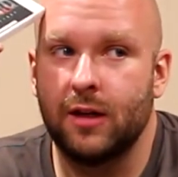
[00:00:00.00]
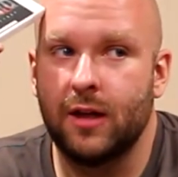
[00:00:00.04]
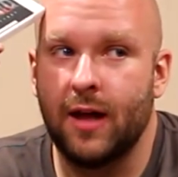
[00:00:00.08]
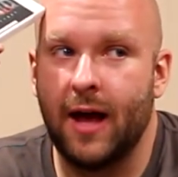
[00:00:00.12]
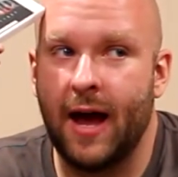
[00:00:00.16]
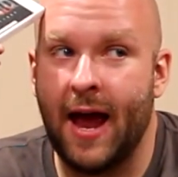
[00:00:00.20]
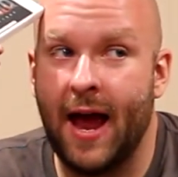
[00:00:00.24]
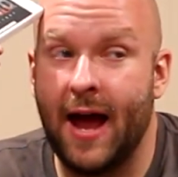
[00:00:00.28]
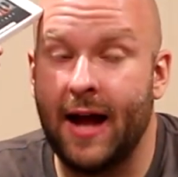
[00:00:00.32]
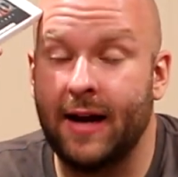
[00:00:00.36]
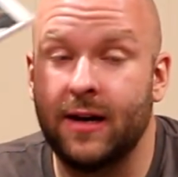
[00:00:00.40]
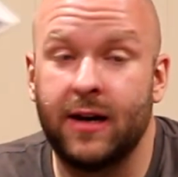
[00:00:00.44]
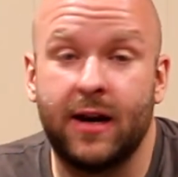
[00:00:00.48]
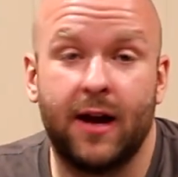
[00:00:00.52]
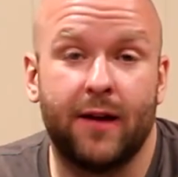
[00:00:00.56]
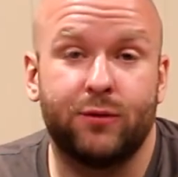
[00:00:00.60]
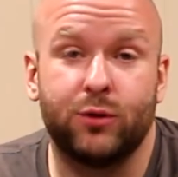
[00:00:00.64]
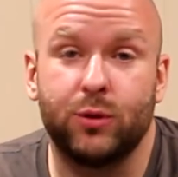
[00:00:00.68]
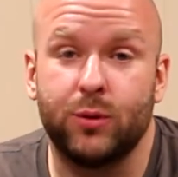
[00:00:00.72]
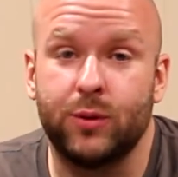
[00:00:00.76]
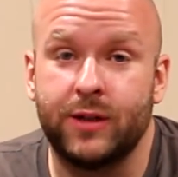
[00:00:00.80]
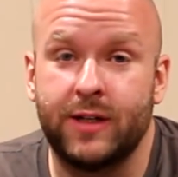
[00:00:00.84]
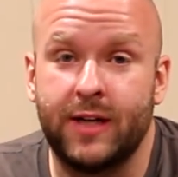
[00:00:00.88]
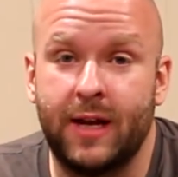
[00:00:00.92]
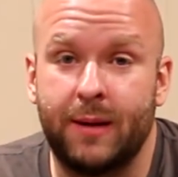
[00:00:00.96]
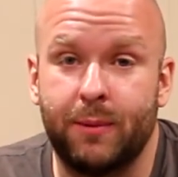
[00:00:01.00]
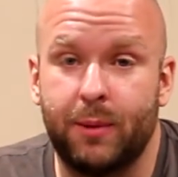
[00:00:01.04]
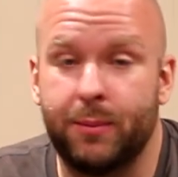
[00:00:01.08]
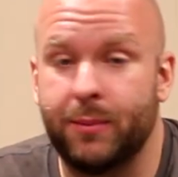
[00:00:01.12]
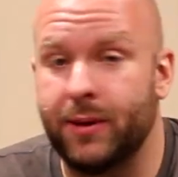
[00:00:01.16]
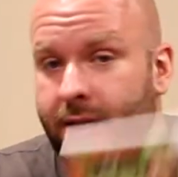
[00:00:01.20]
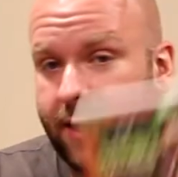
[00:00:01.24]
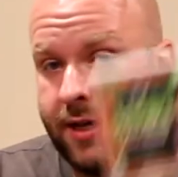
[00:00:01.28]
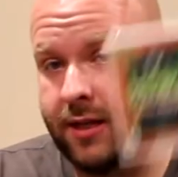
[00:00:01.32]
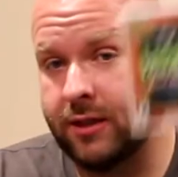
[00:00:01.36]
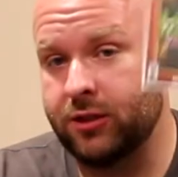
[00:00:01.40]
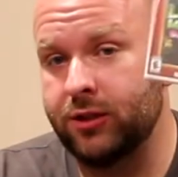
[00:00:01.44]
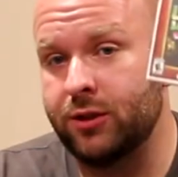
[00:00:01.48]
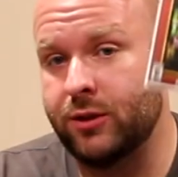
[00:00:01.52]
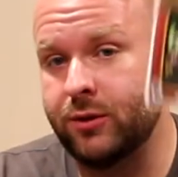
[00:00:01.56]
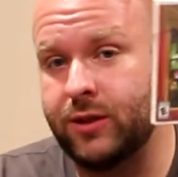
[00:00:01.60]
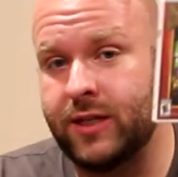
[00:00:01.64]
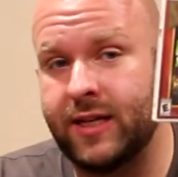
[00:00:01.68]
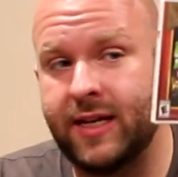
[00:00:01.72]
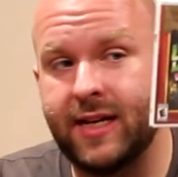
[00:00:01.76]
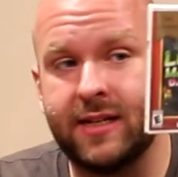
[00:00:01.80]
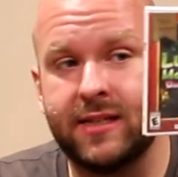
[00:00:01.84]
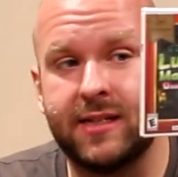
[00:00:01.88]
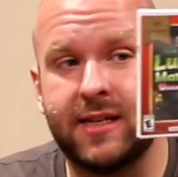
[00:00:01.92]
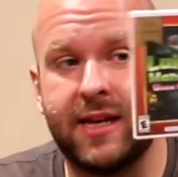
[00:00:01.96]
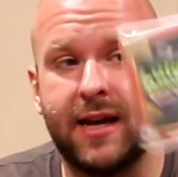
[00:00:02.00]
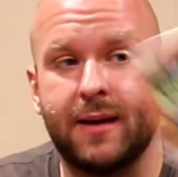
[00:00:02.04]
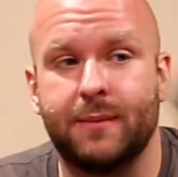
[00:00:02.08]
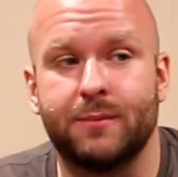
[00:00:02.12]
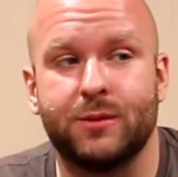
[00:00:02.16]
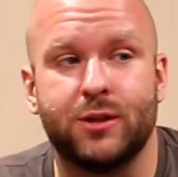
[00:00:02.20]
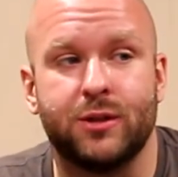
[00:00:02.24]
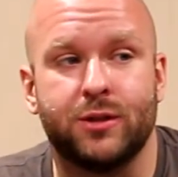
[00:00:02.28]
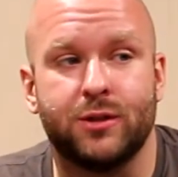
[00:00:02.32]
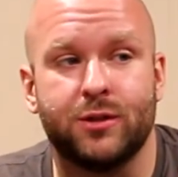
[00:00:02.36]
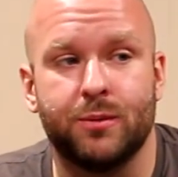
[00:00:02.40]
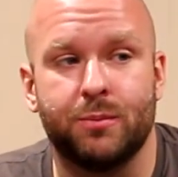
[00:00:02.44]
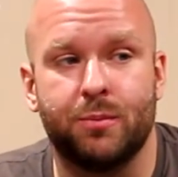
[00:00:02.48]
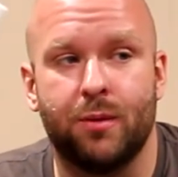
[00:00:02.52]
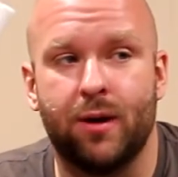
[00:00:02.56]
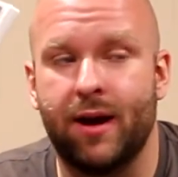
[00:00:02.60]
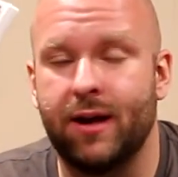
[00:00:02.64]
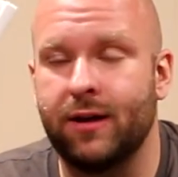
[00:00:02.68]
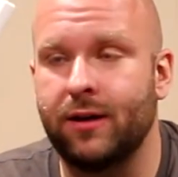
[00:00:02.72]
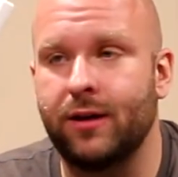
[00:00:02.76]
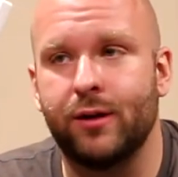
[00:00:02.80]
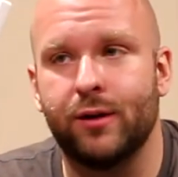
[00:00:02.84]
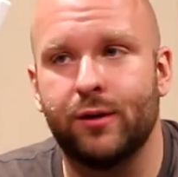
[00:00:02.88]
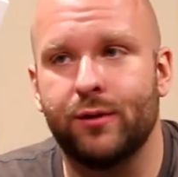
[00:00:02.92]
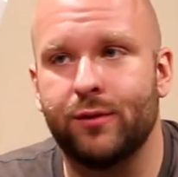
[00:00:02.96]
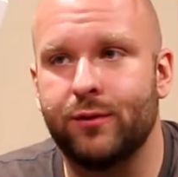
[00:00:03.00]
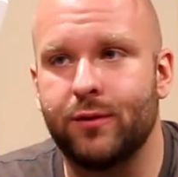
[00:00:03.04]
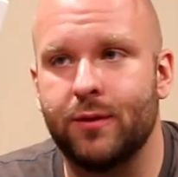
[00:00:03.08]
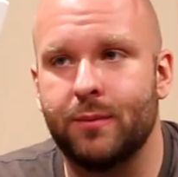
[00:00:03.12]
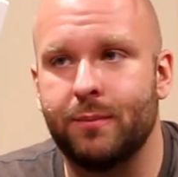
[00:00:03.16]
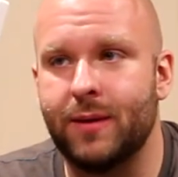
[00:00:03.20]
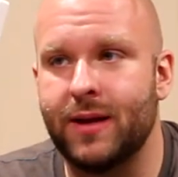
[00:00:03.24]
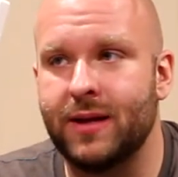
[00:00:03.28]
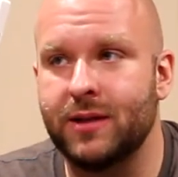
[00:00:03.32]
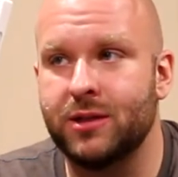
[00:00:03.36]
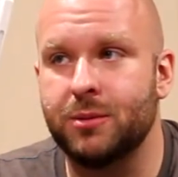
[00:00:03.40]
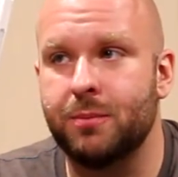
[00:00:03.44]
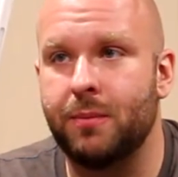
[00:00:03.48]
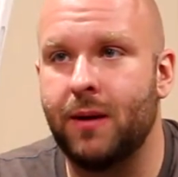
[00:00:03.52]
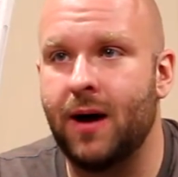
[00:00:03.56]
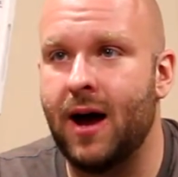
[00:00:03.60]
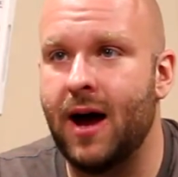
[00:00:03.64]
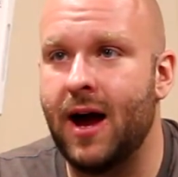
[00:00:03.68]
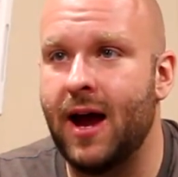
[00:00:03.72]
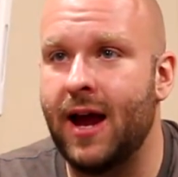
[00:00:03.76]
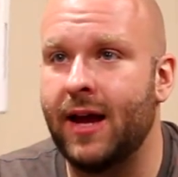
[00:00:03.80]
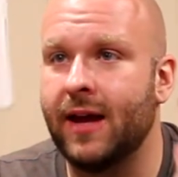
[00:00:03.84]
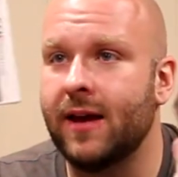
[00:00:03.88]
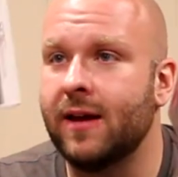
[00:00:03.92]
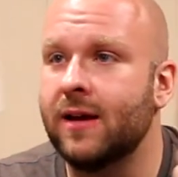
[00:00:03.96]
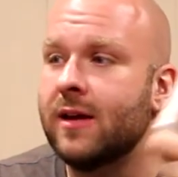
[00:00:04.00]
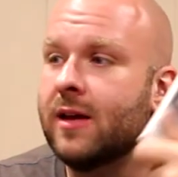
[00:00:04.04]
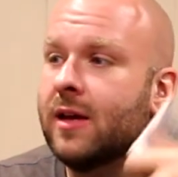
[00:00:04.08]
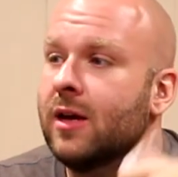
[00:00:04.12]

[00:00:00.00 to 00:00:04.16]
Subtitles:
I had enough to redeem them and get 2 DS games. These are brand new from Best Buy.